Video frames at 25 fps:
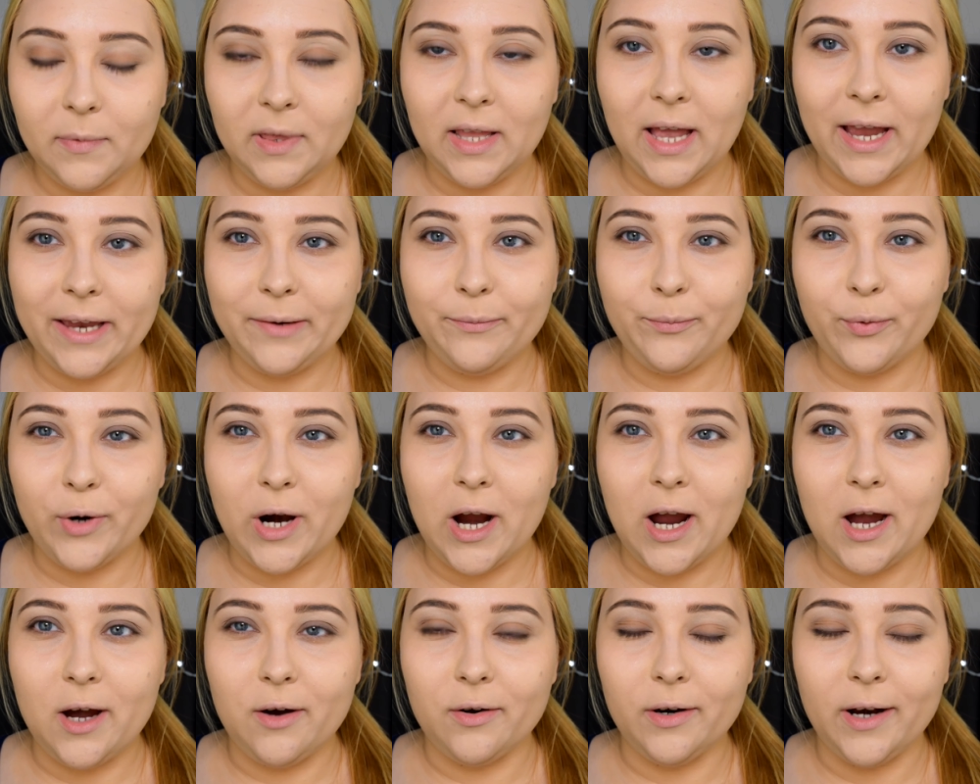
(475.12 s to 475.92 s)
light
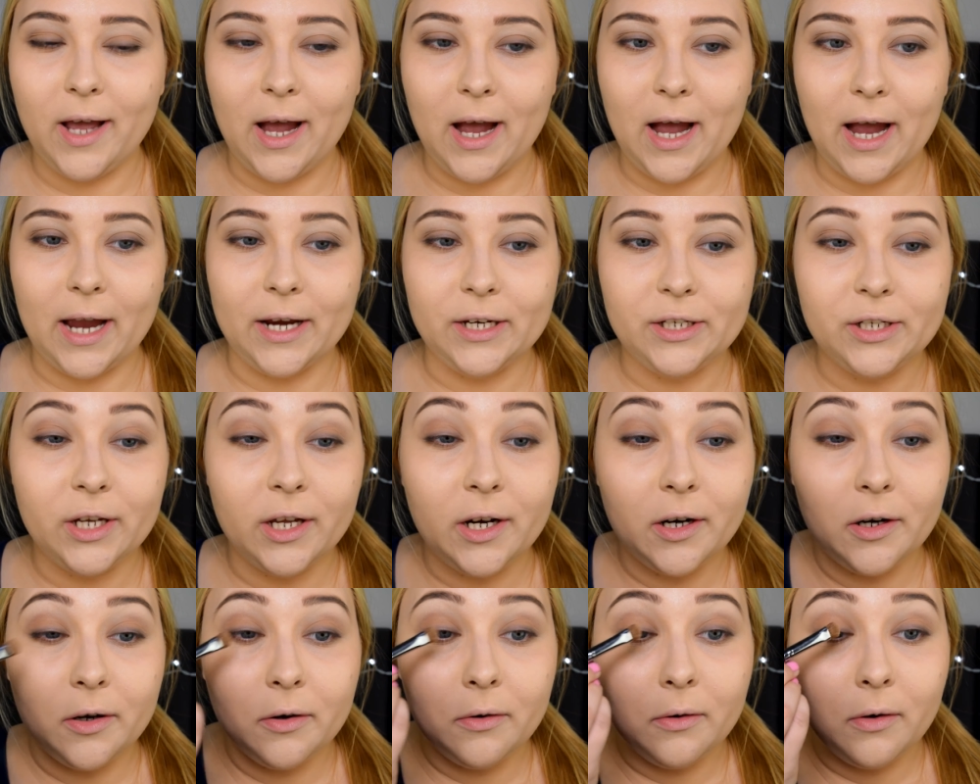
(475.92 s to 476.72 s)
brown
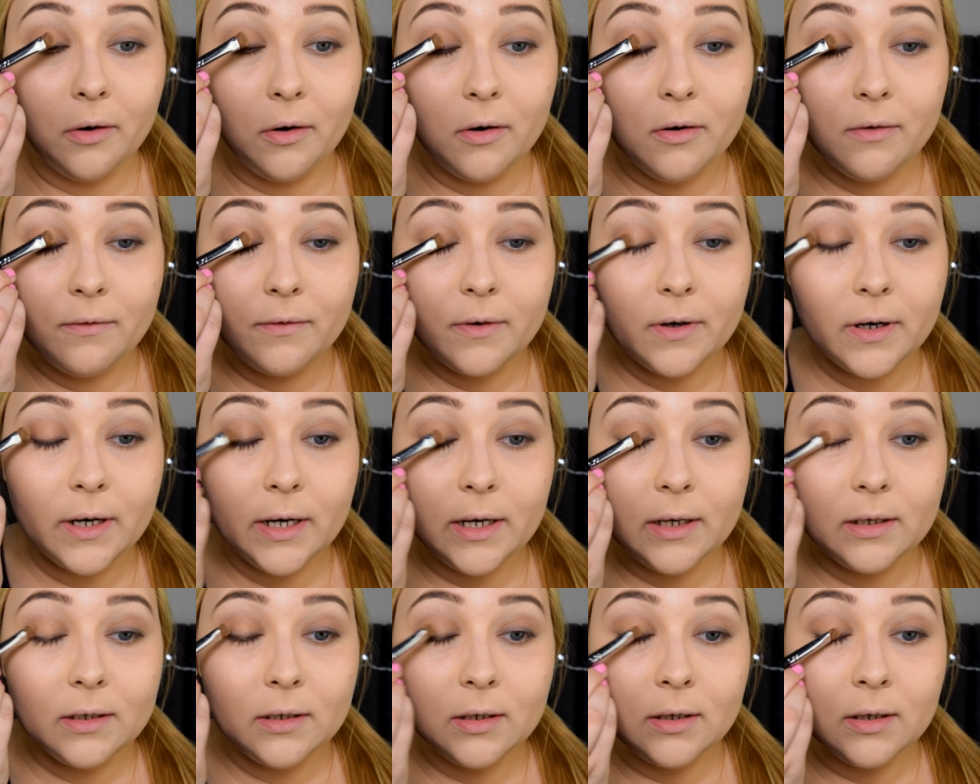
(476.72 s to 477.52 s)
eyeshadow over
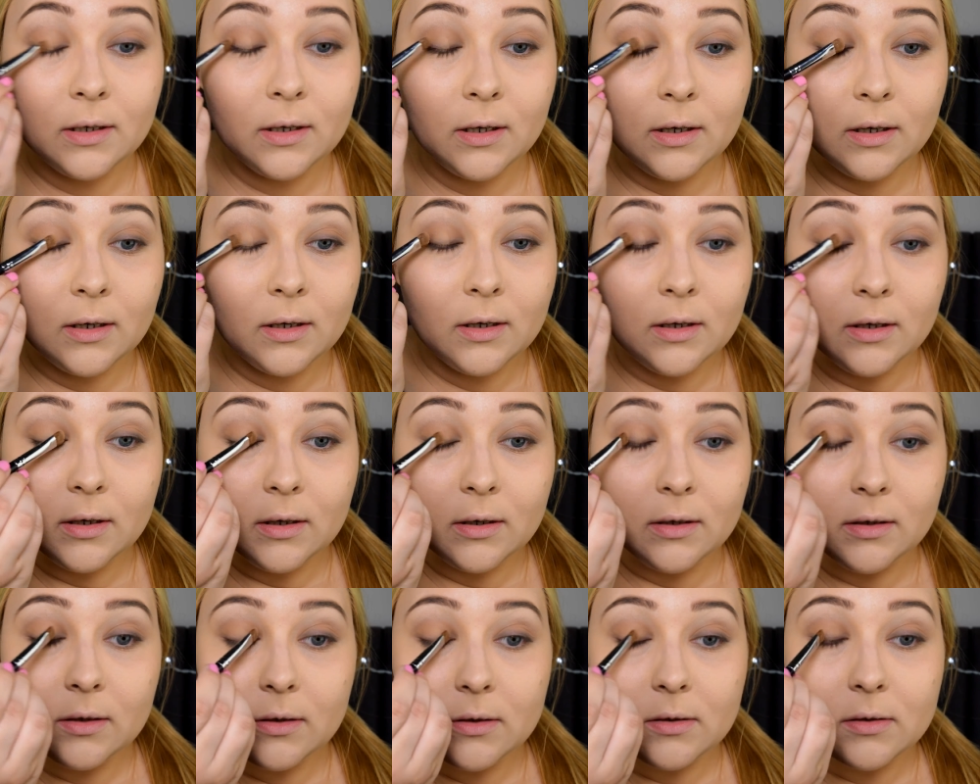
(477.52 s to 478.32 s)
it,
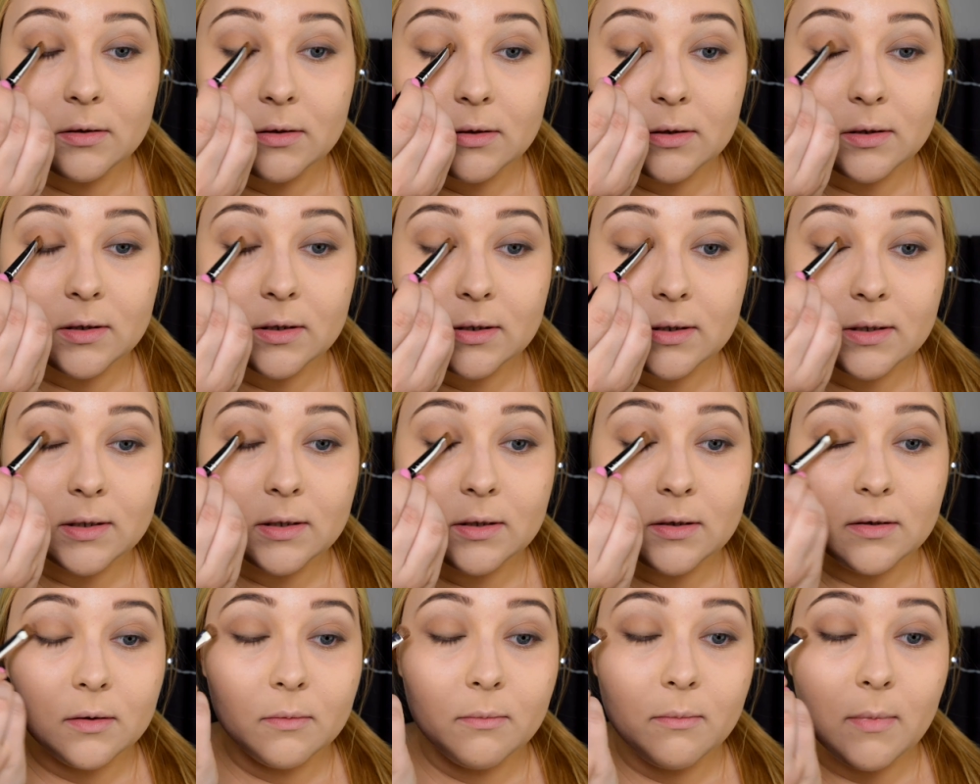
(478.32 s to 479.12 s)

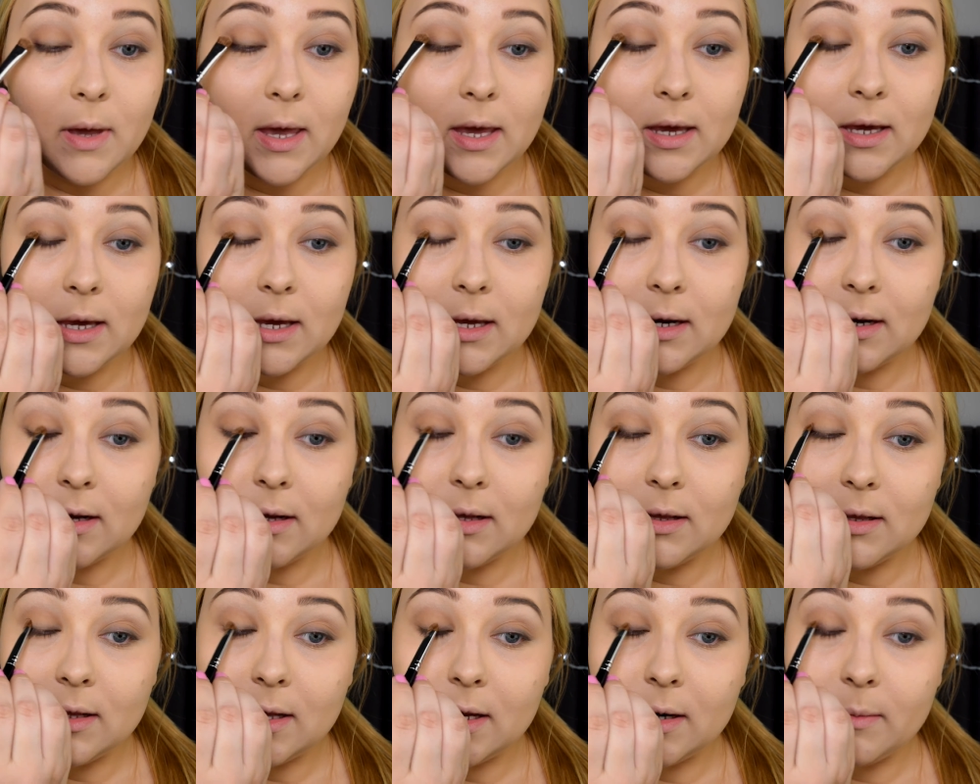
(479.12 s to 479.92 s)
just to make
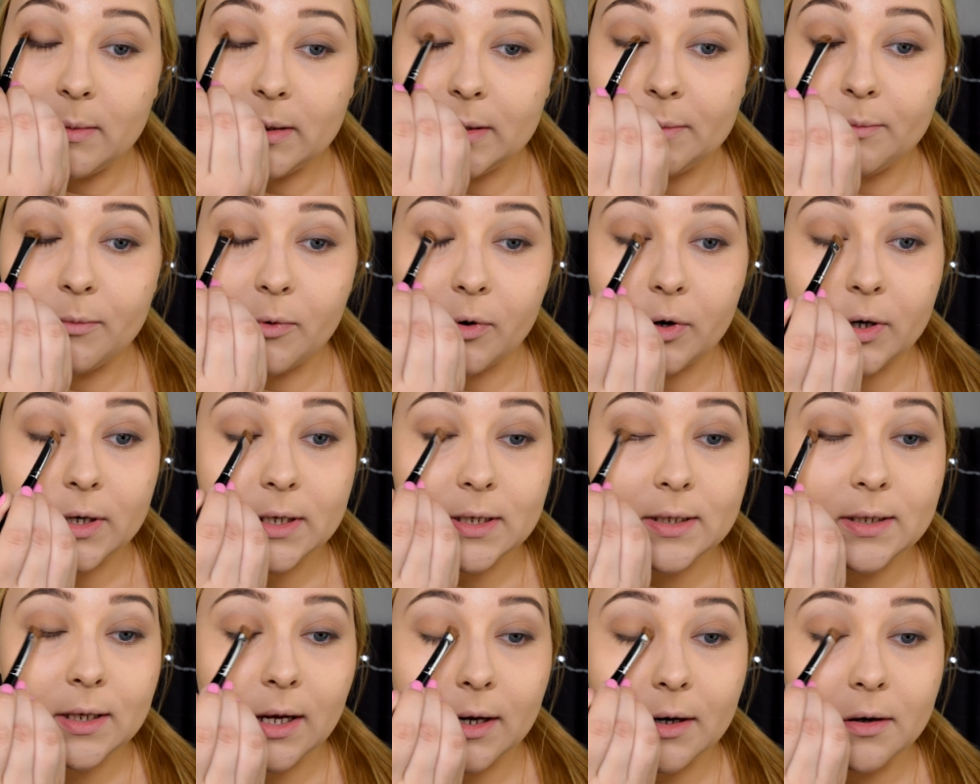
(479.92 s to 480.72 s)
it a little bit more
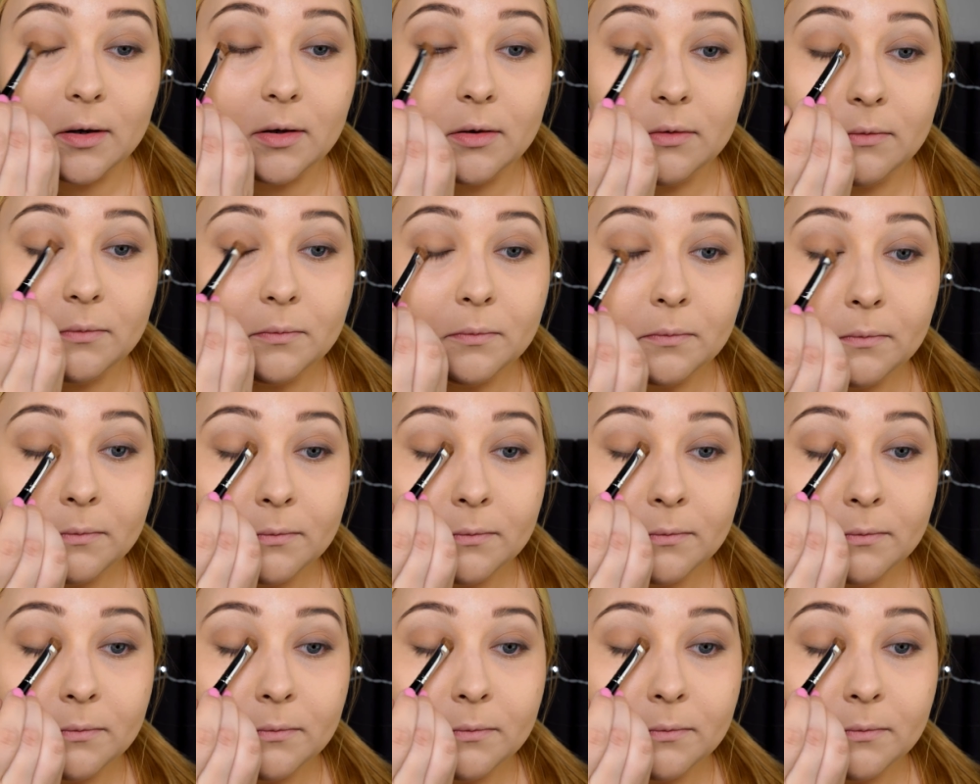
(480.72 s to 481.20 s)
subtle.